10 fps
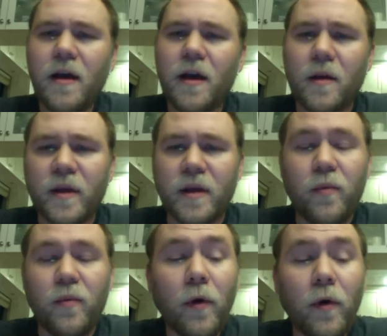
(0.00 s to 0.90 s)
Um, and the
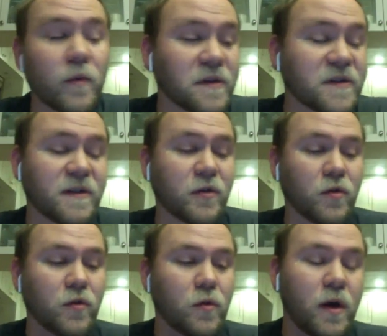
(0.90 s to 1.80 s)
point of it was
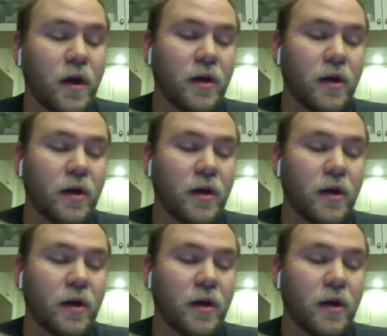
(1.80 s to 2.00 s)
to